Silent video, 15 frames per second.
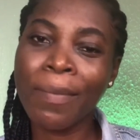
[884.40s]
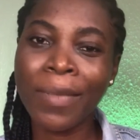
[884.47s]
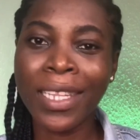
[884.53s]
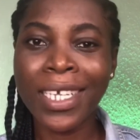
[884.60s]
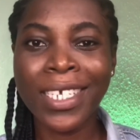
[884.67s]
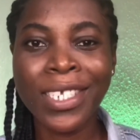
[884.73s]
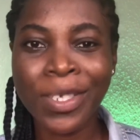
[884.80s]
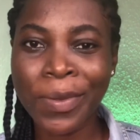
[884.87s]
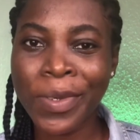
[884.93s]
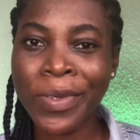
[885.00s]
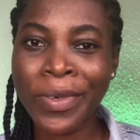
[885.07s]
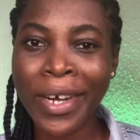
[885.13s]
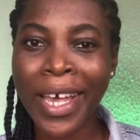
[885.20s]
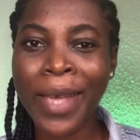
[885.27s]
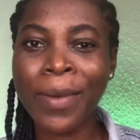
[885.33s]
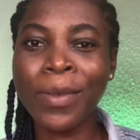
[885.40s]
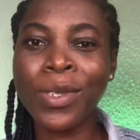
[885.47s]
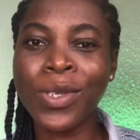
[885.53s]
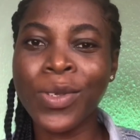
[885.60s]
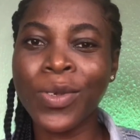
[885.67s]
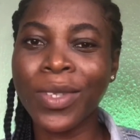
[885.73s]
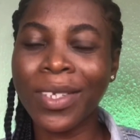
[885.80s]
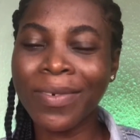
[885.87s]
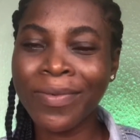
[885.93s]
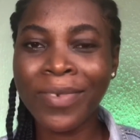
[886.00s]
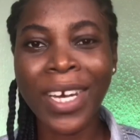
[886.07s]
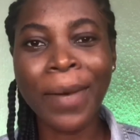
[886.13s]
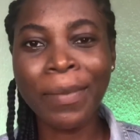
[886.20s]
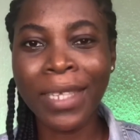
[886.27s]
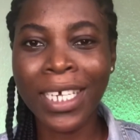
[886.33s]
please subscribe to the
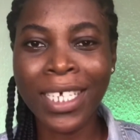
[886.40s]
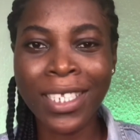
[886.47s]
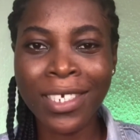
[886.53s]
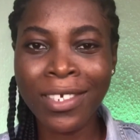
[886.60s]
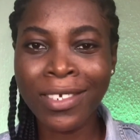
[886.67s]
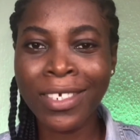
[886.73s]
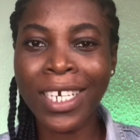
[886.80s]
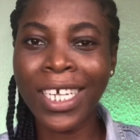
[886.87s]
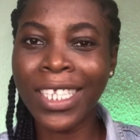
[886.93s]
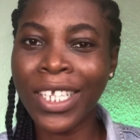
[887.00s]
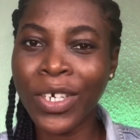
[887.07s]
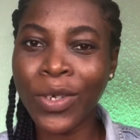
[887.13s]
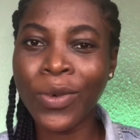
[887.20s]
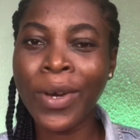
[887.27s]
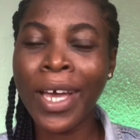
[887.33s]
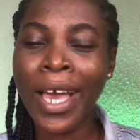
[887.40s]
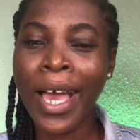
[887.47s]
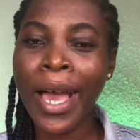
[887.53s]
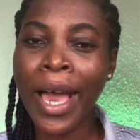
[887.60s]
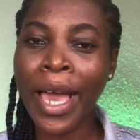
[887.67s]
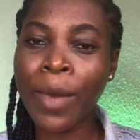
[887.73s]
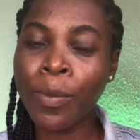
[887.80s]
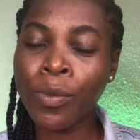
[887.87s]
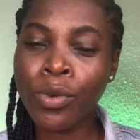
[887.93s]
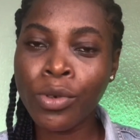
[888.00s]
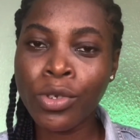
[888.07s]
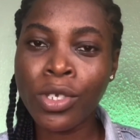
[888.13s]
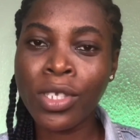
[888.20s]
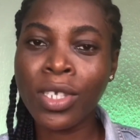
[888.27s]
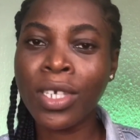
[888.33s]
Farm Ladies channel. I
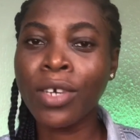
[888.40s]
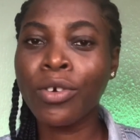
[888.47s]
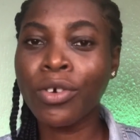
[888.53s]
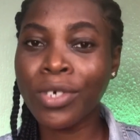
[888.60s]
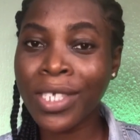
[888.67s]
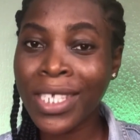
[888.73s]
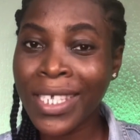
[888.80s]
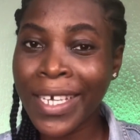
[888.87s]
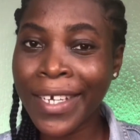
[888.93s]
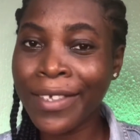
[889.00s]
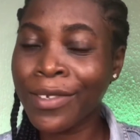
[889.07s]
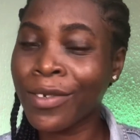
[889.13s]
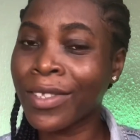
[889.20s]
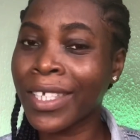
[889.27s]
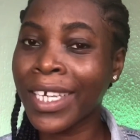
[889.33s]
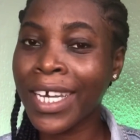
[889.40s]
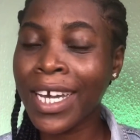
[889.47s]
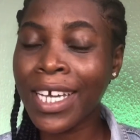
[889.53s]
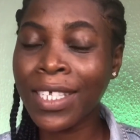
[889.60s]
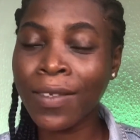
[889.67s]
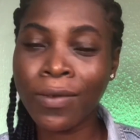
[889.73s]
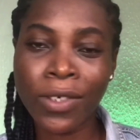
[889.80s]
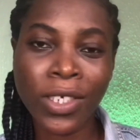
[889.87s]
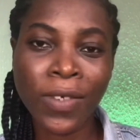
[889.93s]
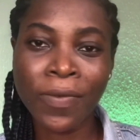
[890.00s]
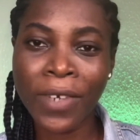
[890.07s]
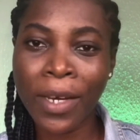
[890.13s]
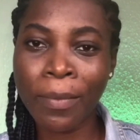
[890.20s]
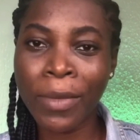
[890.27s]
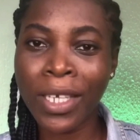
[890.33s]
post content on catfish
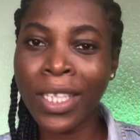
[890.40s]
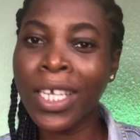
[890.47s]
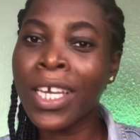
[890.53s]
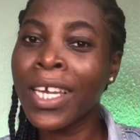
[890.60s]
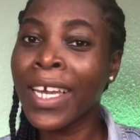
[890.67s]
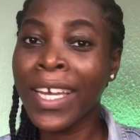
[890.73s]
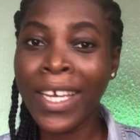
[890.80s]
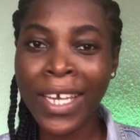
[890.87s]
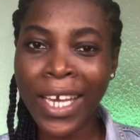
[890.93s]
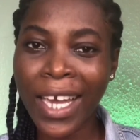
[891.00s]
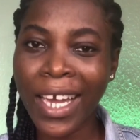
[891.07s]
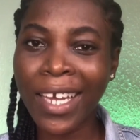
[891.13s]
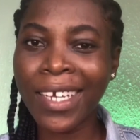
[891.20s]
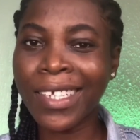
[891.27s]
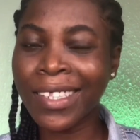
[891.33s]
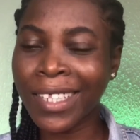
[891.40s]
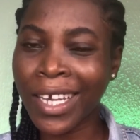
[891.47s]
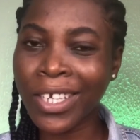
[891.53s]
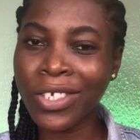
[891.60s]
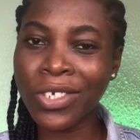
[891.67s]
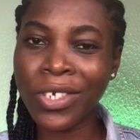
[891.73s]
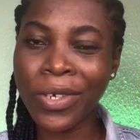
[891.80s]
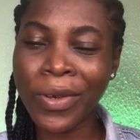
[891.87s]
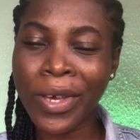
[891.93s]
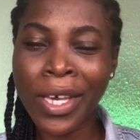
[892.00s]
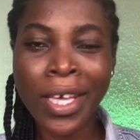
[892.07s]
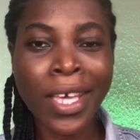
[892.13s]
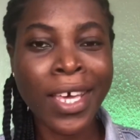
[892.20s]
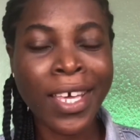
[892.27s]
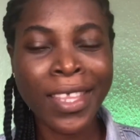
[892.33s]
farming here in
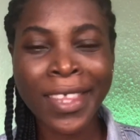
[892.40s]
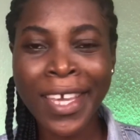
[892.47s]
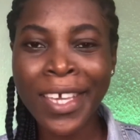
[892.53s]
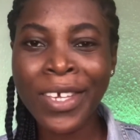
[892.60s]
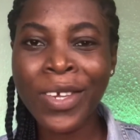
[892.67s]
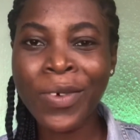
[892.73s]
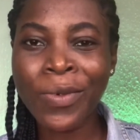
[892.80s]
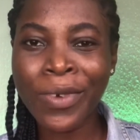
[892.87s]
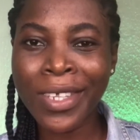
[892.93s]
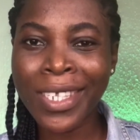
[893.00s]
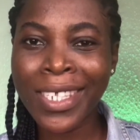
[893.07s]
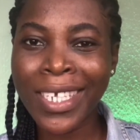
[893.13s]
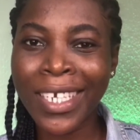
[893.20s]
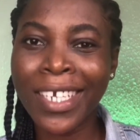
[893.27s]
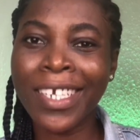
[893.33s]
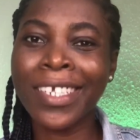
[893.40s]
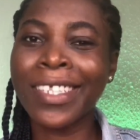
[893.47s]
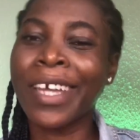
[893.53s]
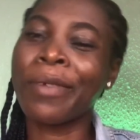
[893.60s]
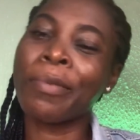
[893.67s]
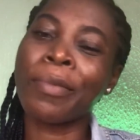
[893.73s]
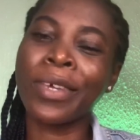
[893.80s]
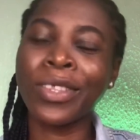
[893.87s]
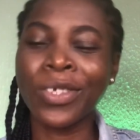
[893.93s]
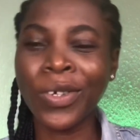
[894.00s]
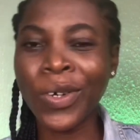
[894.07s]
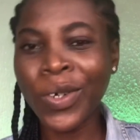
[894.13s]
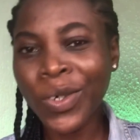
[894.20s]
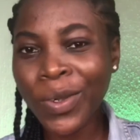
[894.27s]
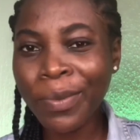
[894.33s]
Nigeria. Thank you once again. I remain
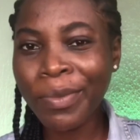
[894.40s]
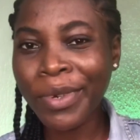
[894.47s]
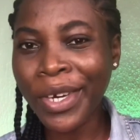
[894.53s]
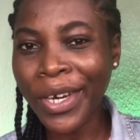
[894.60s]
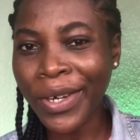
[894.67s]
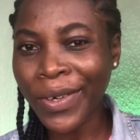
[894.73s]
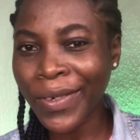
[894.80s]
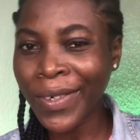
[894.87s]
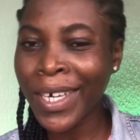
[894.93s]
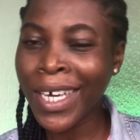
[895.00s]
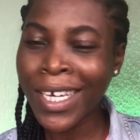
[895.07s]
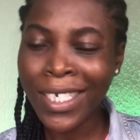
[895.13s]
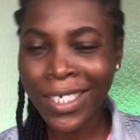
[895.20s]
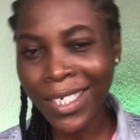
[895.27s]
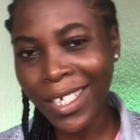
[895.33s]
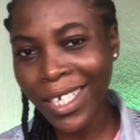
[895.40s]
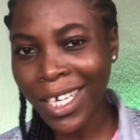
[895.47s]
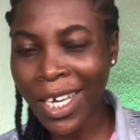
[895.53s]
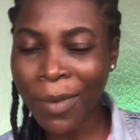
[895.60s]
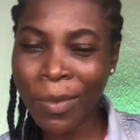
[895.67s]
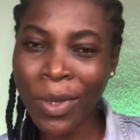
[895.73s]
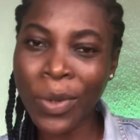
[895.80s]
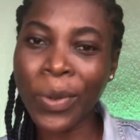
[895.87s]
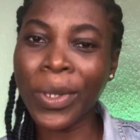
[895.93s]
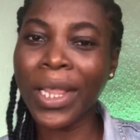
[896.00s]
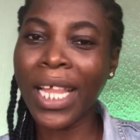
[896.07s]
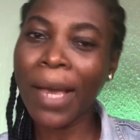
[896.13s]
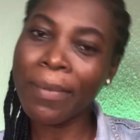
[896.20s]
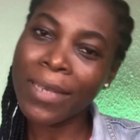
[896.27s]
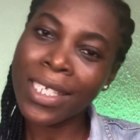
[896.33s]
your homegirl, Shikemi
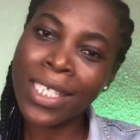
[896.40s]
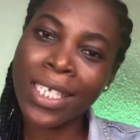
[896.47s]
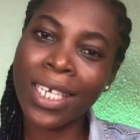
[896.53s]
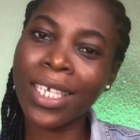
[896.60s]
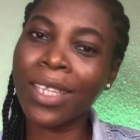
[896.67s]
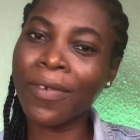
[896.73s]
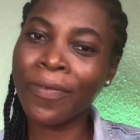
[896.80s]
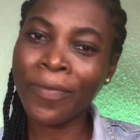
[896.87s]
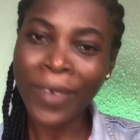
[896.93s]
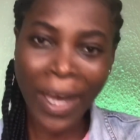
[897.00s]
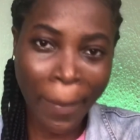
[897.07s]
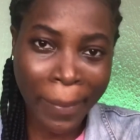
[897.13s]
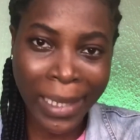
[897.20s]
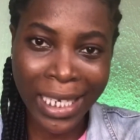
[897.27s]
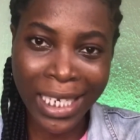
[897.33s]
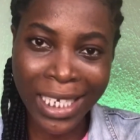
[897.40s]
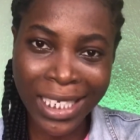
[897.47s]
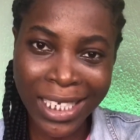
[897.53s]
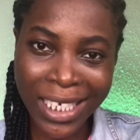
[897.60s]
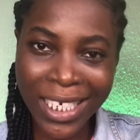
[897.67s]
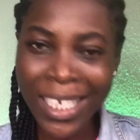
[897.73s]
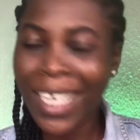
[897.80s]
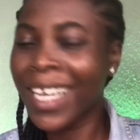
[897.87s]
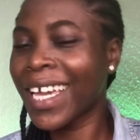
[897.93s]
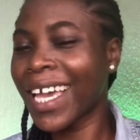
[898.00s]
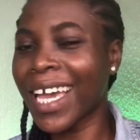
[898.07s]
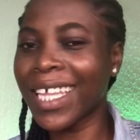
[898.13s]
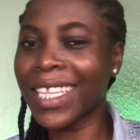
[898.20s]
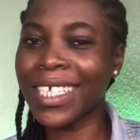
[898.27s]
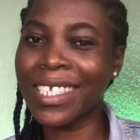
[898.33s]
Olabisi, the Farm Lady,
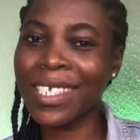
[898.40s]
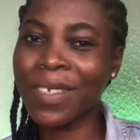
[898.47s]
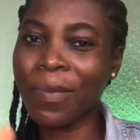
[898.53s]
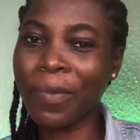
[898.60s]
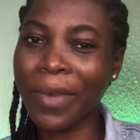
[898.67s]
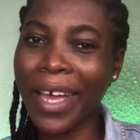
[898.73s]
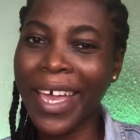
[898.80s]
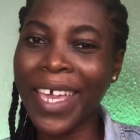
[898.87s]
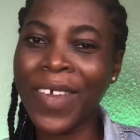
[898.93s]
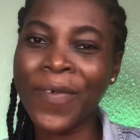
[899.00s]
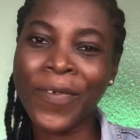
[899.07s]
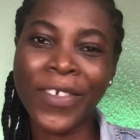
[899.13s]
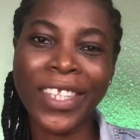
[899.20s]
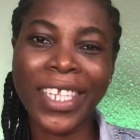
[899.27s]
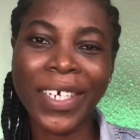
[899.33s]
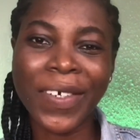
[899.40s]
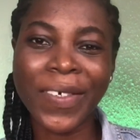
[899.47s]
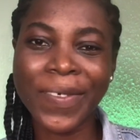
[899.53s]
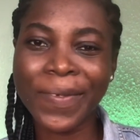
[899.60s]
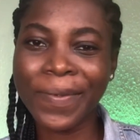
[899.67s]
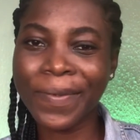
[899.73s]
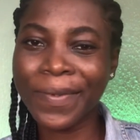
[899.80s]
and it's bye for now.